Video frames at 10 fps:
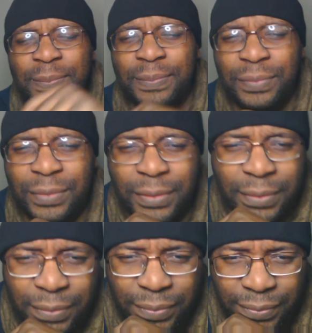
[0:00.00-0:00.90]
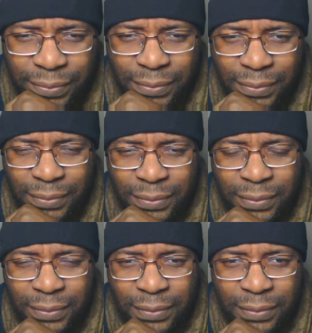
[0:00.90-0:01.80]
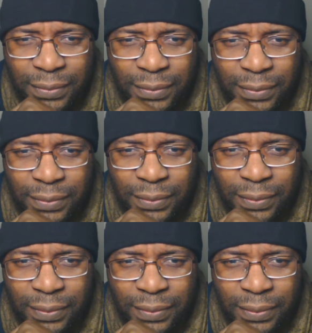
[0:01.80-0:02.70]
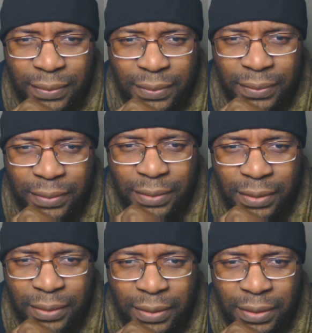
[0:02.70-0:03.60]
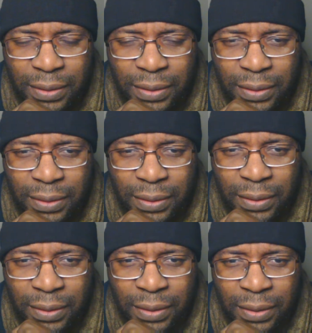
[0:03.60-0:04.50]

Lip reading: (no one is talking)